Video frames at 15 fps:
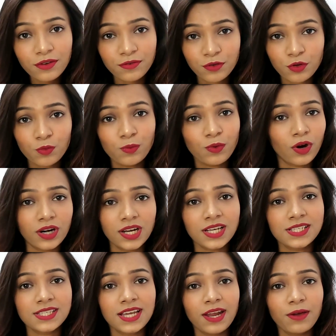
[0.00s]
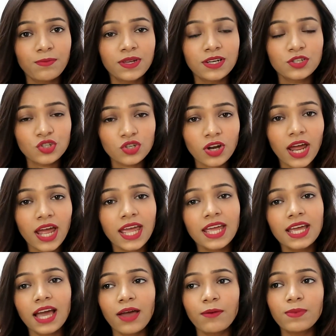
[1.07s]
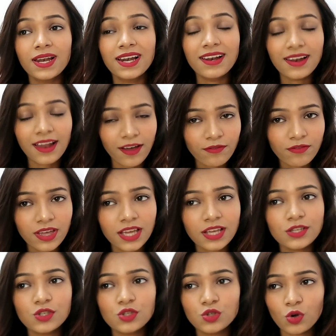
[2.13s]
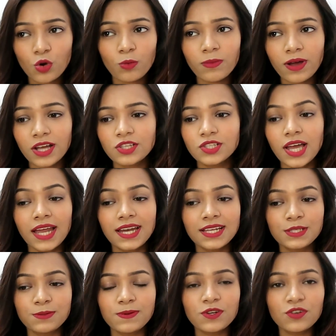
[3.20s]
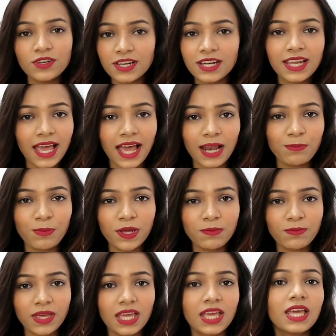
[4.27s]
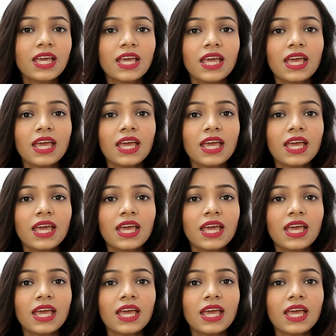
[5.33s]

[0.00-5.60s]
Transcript: a few products that I've been trying, I've been loving so much, and it's been really helping me